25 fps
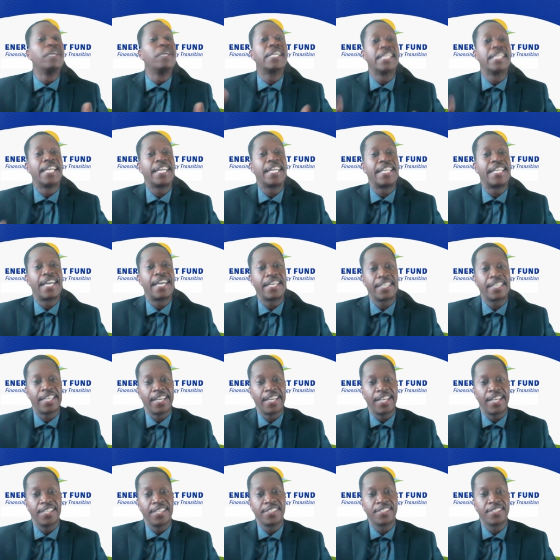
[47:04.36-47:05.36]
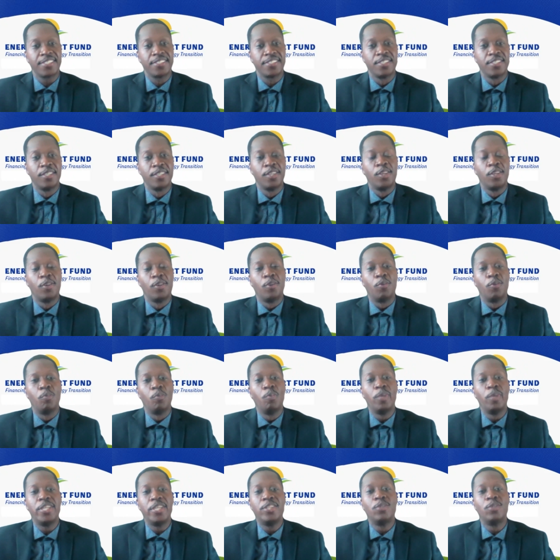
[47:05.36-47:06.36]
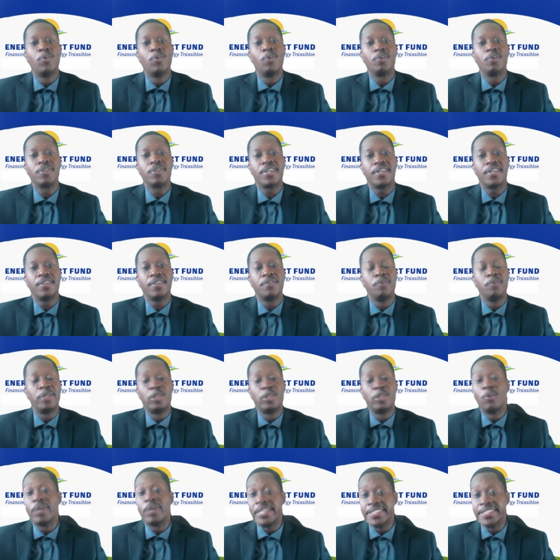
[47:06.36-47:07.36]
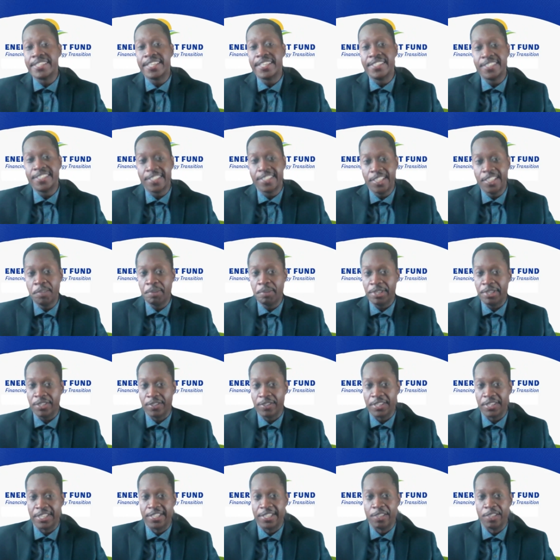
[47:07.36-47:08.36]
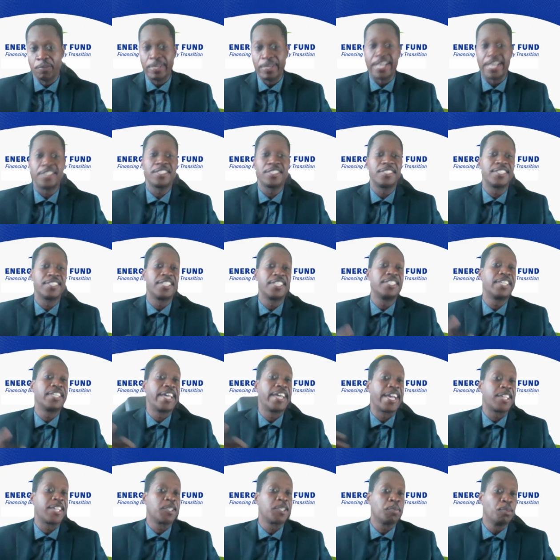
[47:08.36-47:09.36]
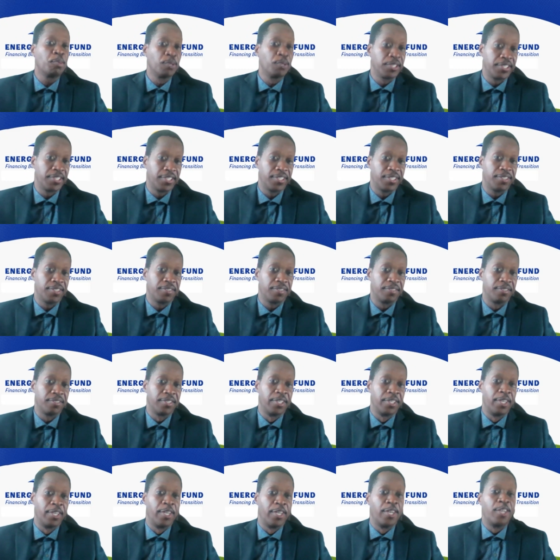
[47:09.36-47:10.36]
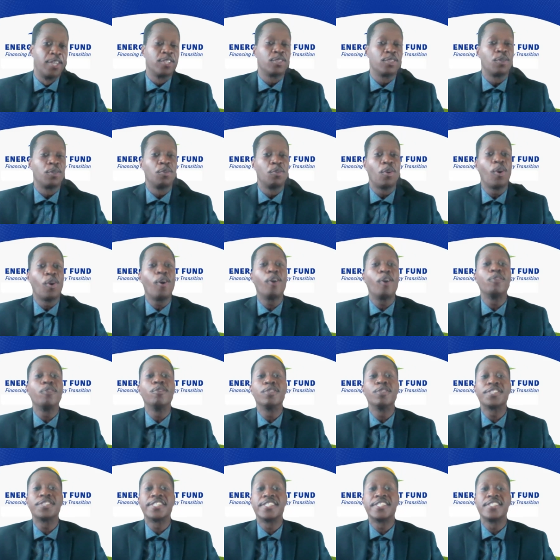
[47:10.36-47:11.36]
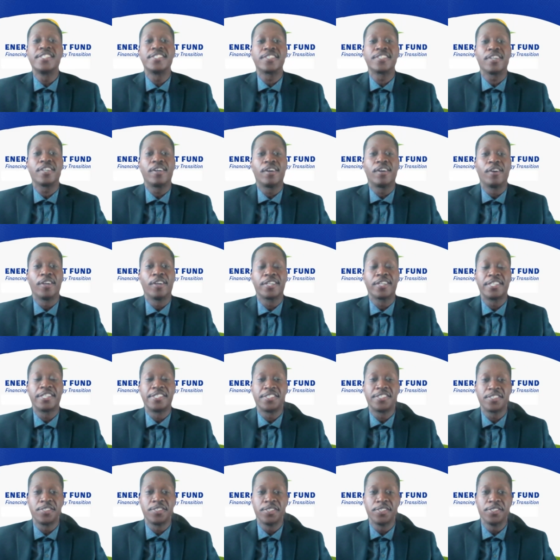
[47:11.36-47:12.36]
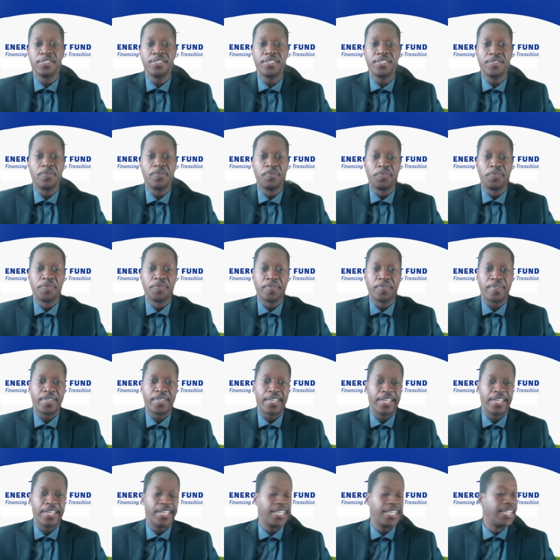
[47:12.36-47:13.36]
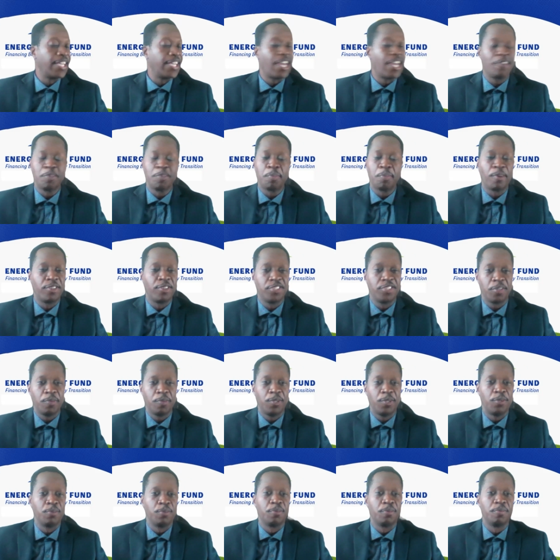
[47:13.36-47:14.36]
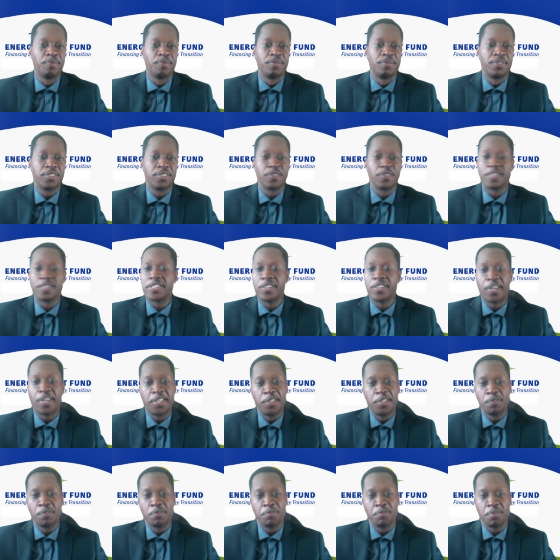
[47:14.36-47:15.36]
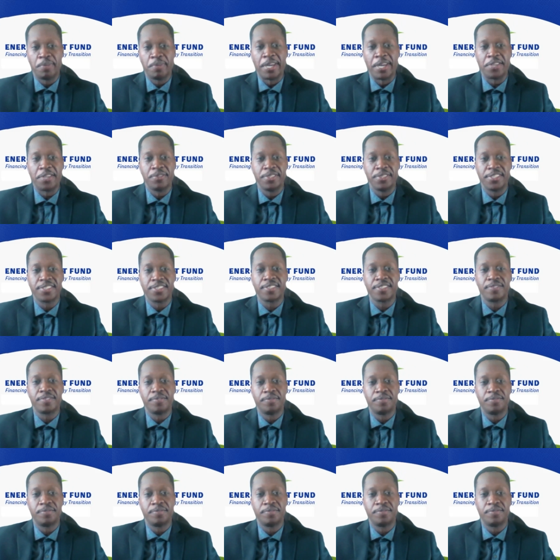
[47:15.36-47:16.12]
we collect that gas, we don't intend to keep it on island. We actually intend to export it. So all those things are considered in every project we do. So it's not different from batteries.